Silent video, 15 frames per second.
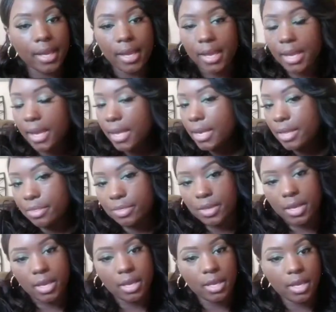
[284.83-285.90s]

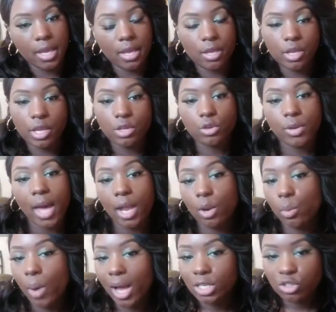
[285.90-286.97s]
anything, and you got to
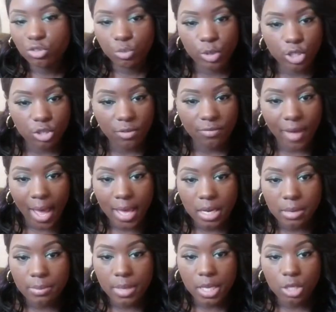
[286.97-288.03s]
watch with your
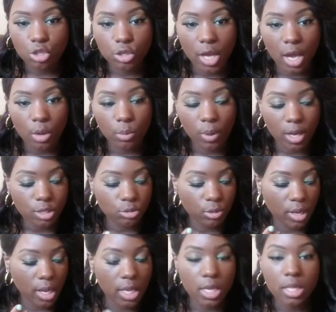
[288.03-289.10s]
vitamins, you got to watch
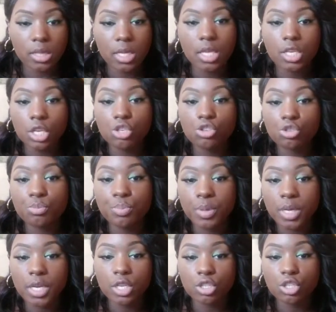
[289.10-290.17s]
with anything that you
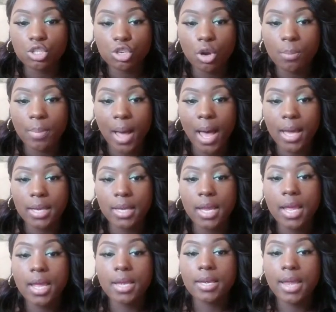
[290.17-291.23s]
put into your
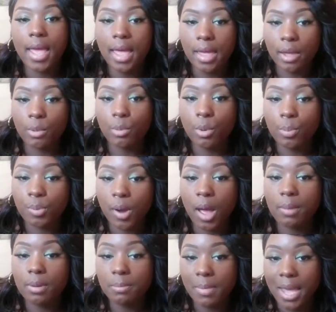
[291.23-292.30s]
body, that it will
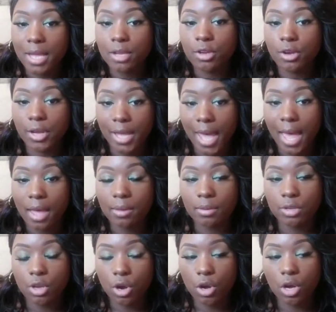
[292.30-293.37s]
probably make your count
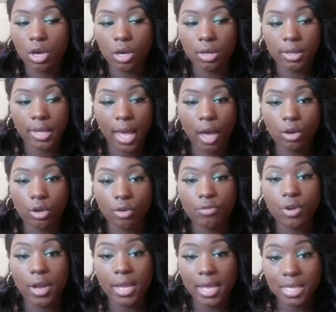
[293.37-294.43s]
of
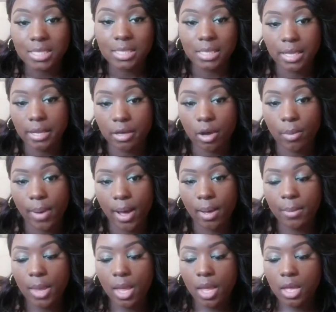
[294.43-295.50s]
your insulin go
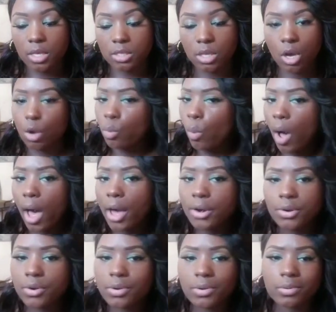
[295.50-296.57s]
up. So
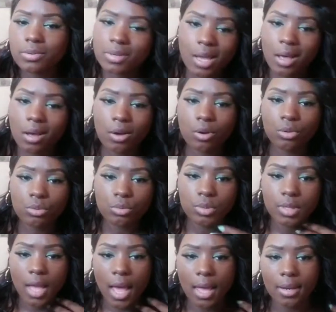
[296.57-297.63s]
water, no,
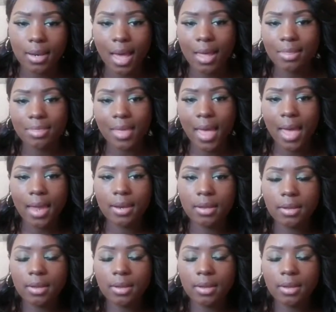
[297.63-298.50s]
not that.